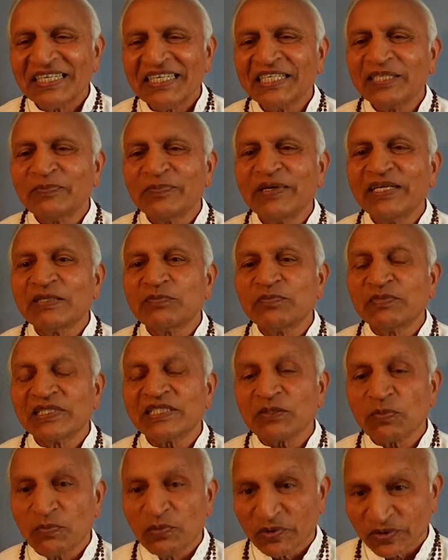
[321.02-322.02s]
it made
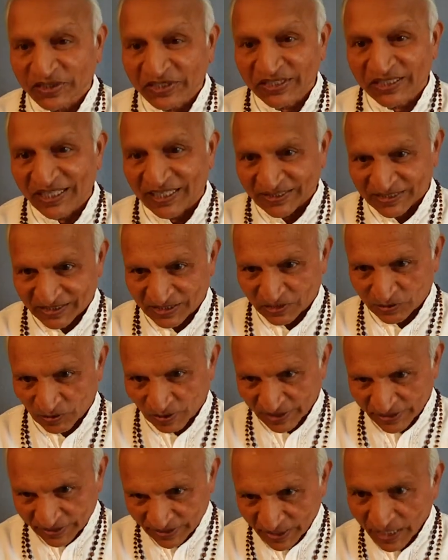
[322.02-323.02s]
much more sense,
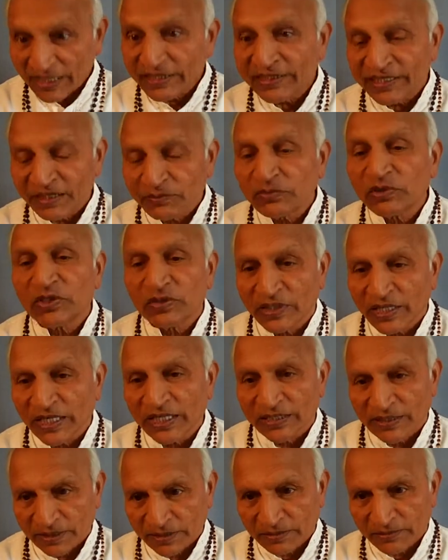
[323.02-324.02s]
so I tied them
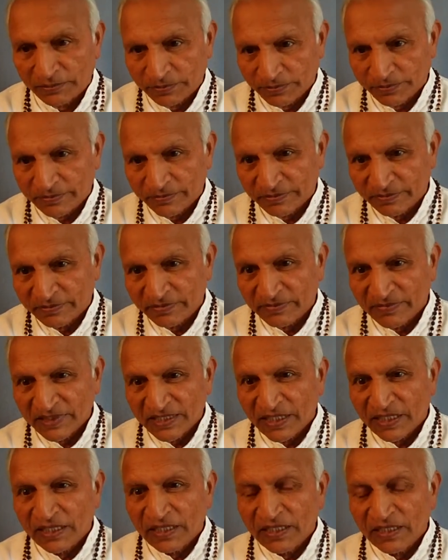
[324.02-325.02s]
together.
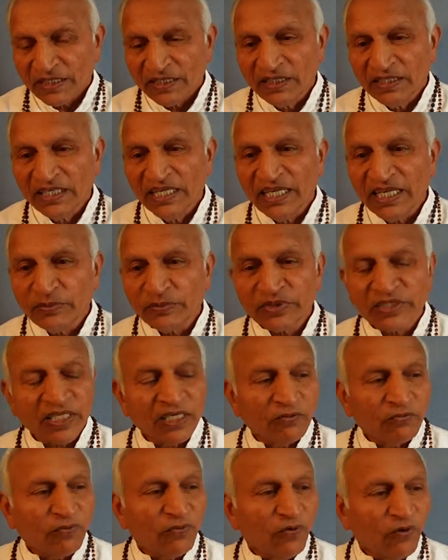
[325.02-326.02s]
Names
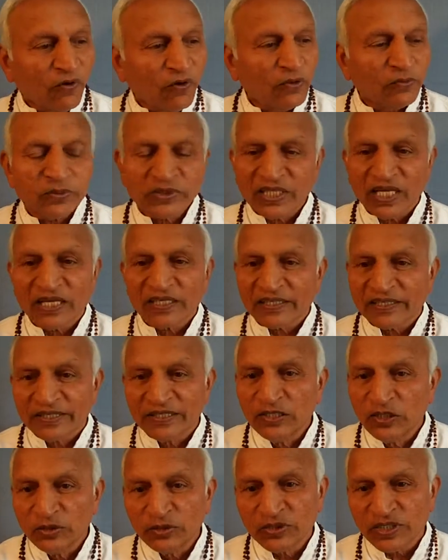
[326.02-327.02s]
and forms are
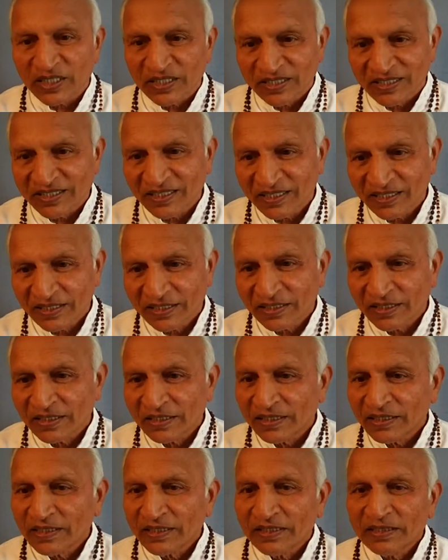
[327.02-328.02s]
illusion.
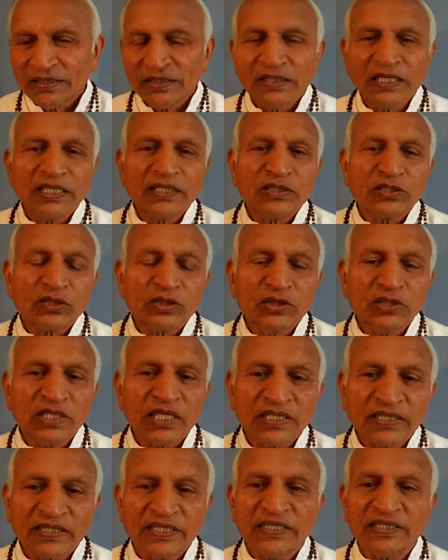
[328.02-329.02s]
There is
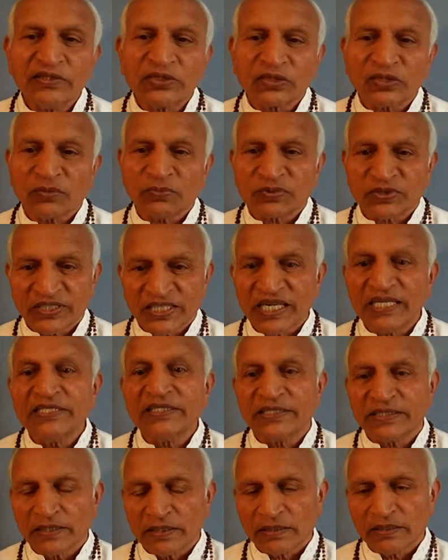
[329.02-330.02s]
nothing
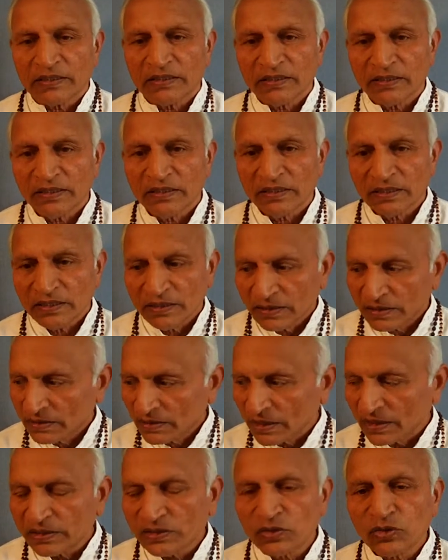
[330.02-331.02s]
substantial.
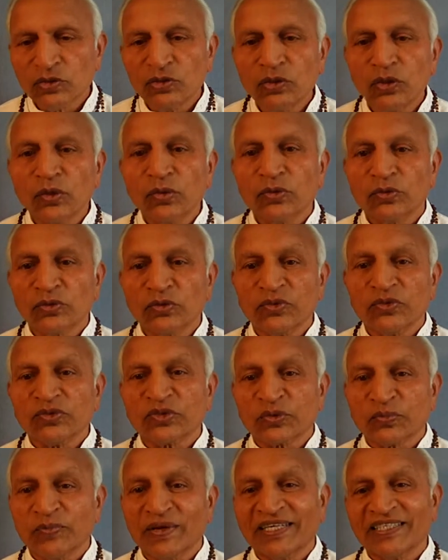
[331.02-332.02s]
There is no
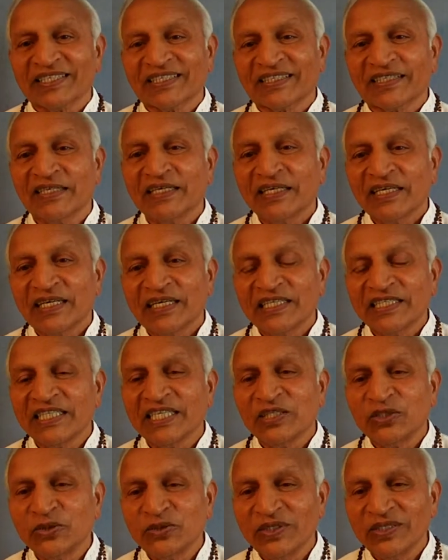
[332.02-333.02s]
gross matter in
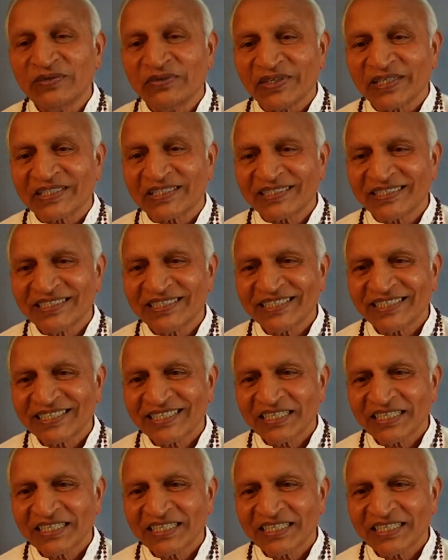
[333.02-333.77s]
the universe.